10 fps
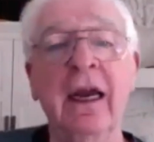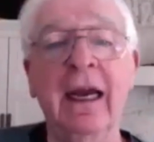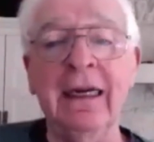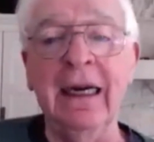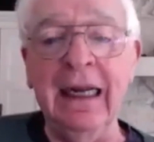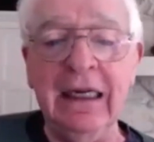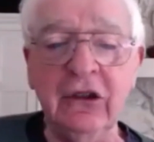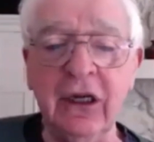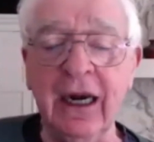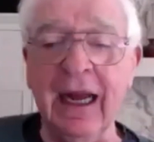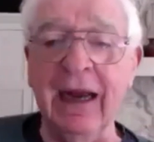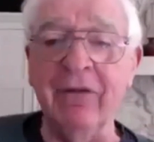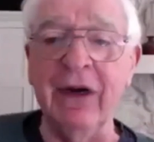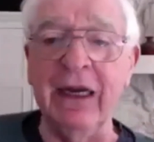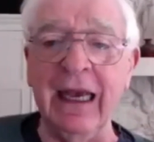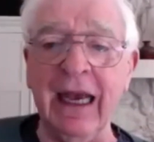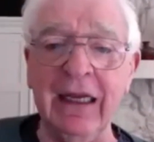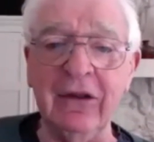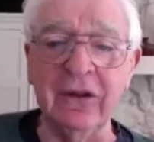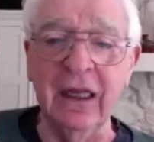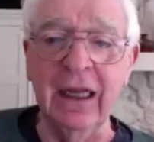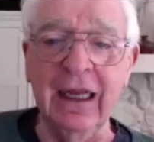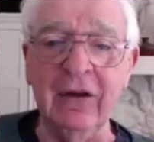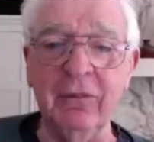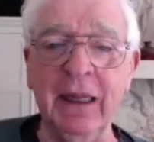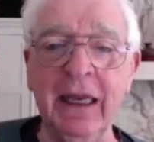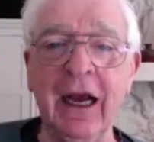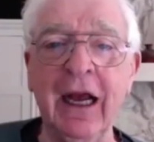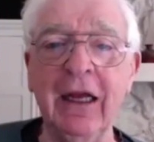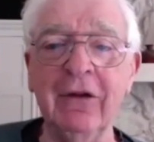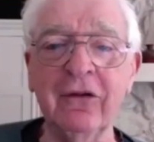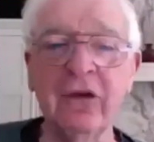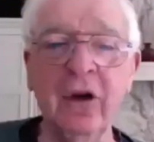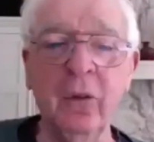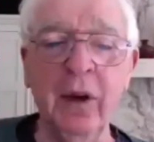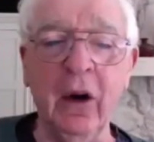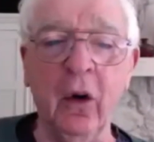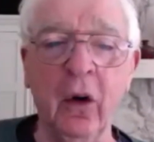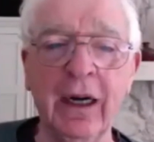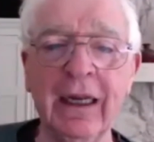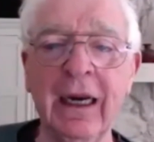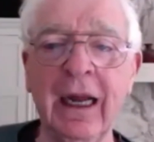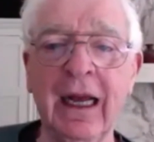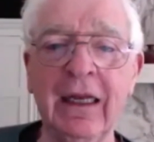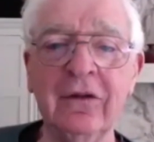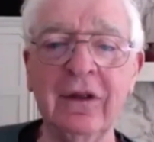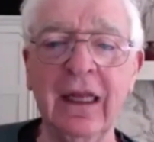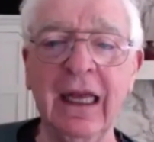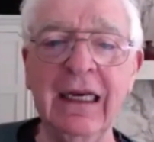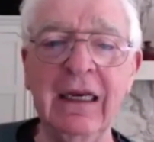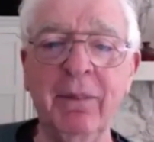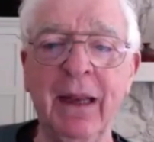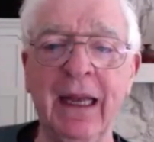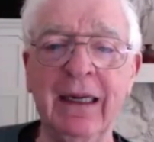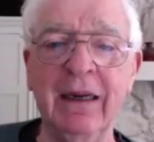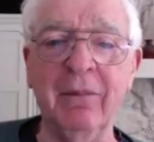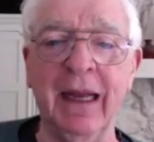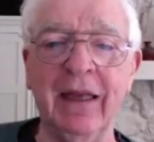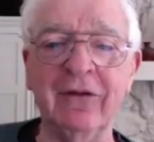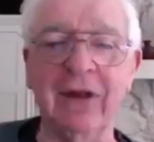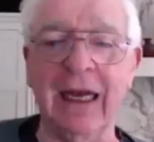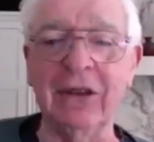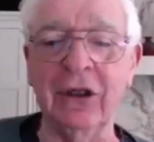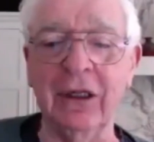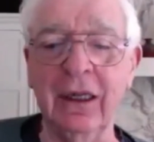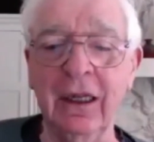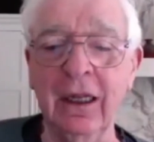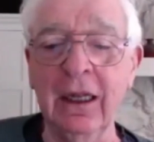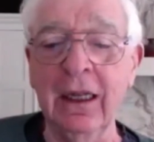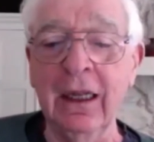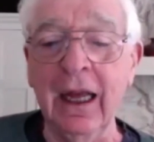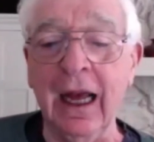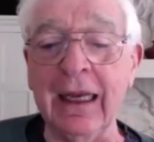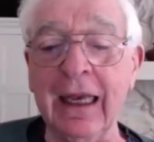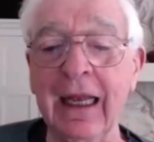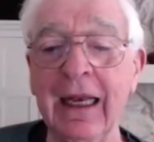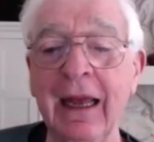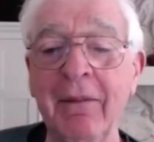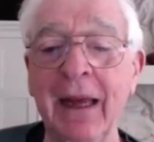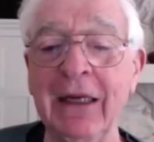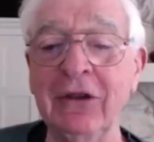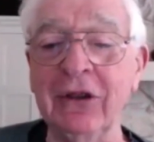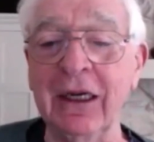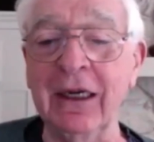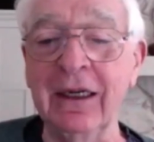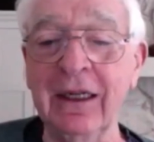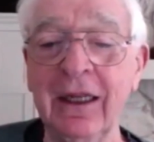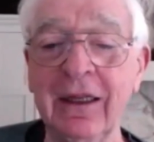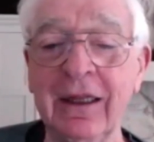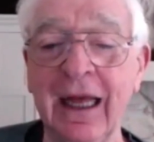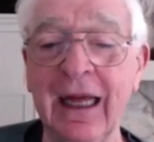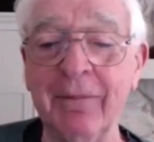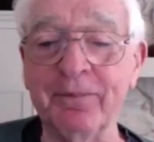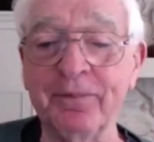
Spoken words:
And in each and every case is because we organized independent mass action. Akile mentioned that